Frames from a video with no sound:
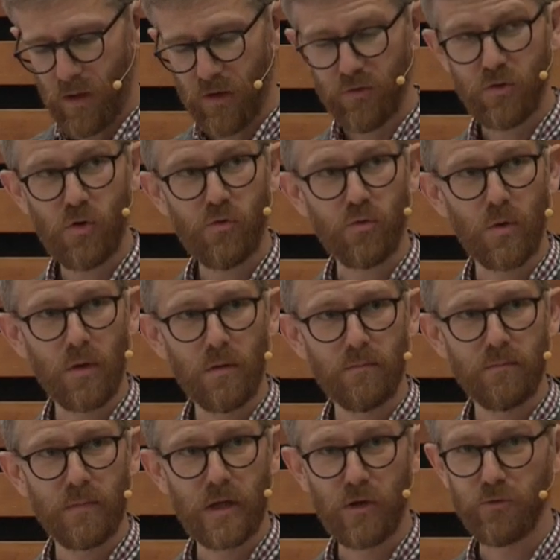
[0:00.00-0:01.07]
As usual,
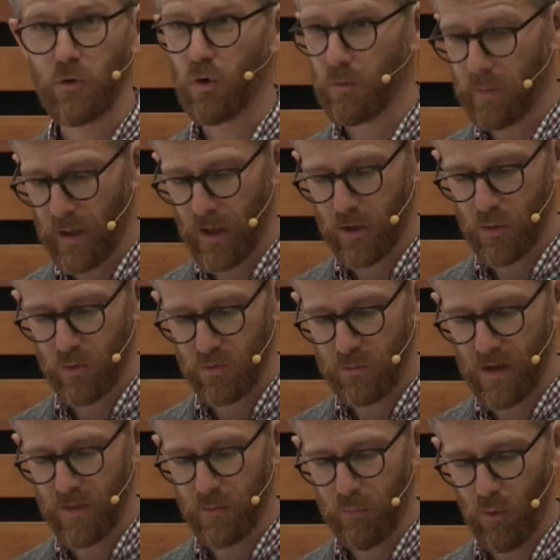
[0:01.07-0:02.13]
it is Orban who has
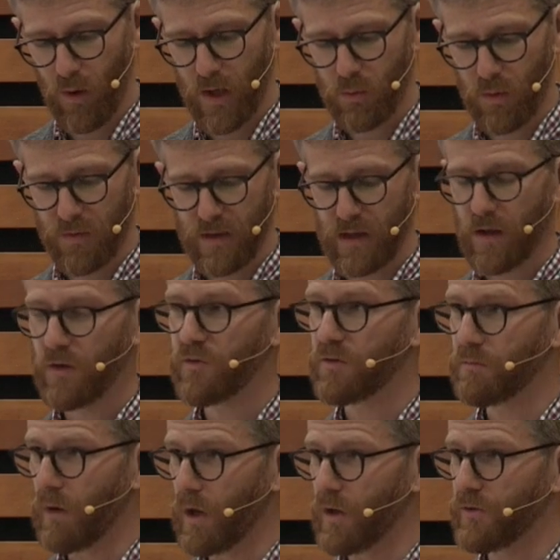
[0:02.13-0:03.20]
made the point with the
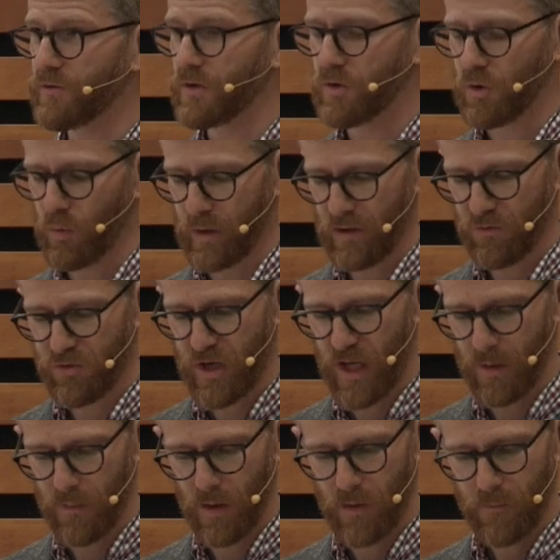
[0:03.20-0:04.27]
smallest degree of
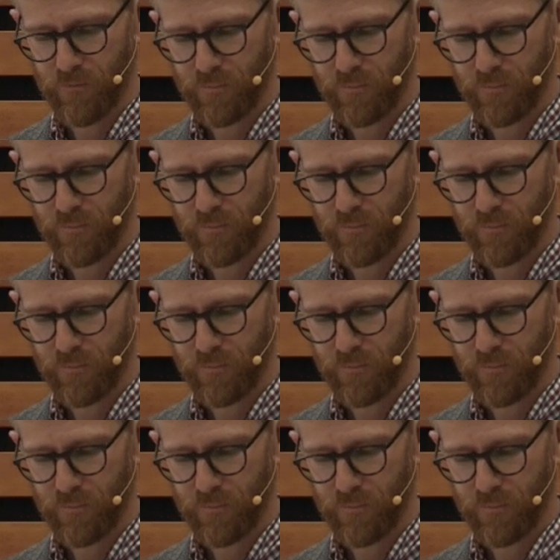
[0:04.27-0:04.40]
shame.